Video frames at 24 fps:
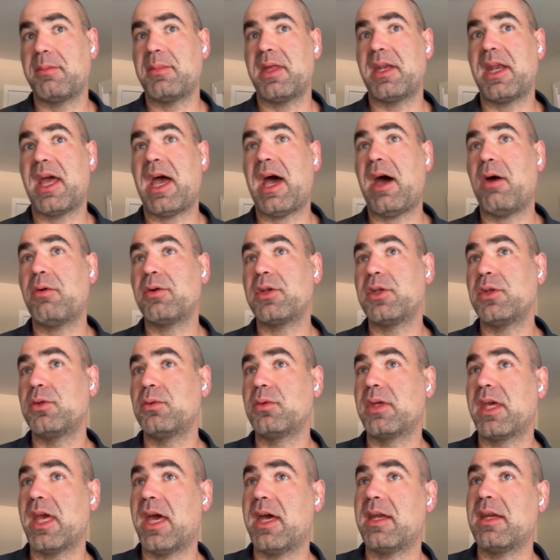Then how do you
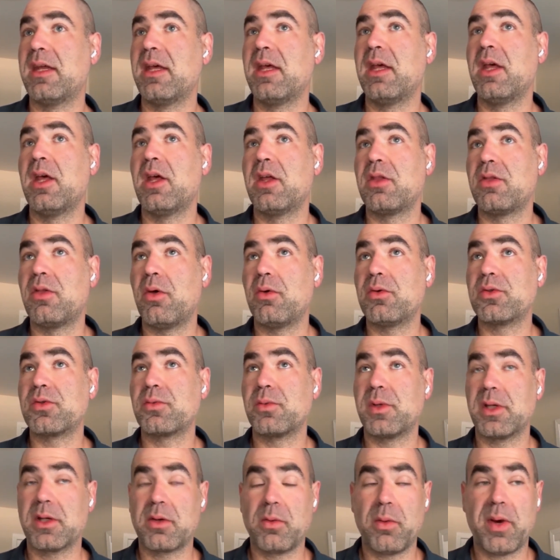get those
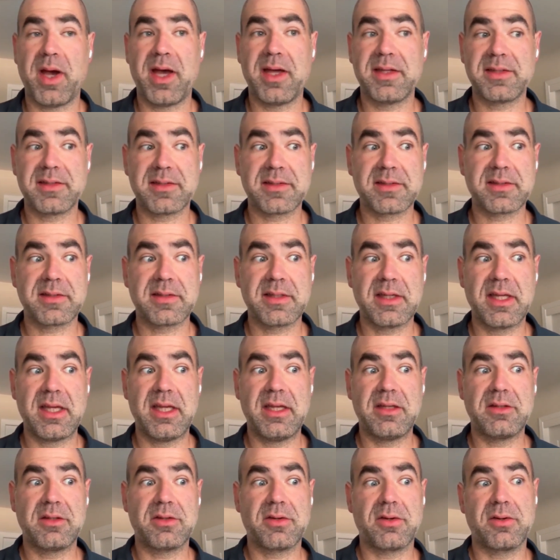requests
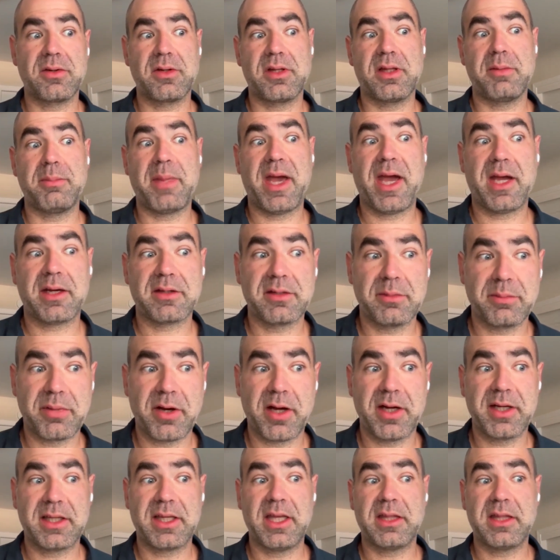internally back to product,